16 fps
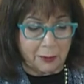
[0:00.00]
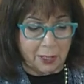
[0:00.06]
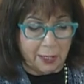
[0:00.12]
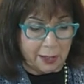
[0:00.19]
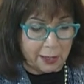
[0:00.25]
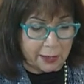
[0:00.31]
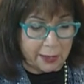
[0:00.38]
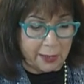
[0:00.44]

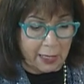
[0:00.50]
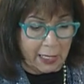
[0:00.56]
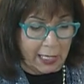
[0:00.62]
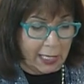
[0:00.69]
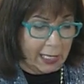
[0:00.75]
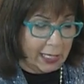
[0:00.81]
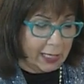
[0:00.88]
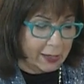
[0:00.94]
Lincoln.
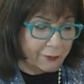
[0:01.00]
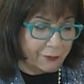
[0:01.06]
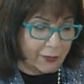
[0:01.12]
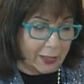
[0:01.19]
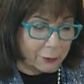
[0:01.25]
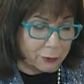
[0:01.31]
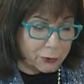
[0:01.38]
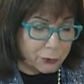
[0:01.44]
If
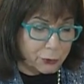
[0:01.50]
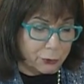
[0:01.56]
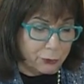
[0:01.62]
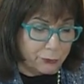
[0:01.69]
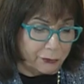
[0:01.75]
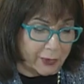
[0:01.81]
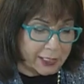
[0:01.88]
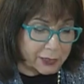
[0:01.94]
I were
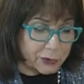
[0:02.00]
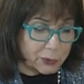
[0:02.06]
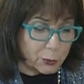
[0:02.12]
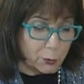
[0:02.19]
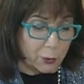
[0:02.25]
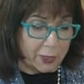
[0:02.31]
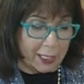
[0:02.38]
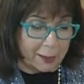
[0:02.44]
two-faced,
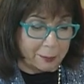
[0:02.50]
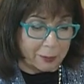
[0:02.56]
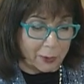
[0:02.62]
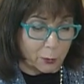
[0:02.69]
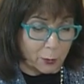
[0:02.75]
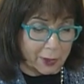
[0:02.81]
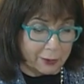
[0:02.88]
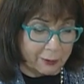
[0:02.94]
would I be
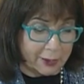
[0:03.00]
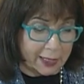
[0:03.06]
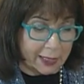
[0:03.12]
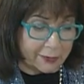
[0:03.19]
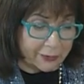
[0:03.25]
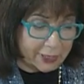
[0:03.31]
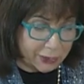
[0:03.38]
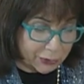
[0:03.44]
wearing
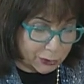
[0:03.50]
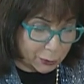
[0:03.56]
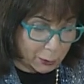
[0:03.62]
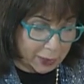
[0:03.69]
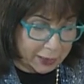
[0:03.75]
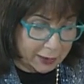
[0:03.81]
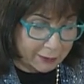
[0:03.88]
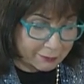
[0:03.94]
this one?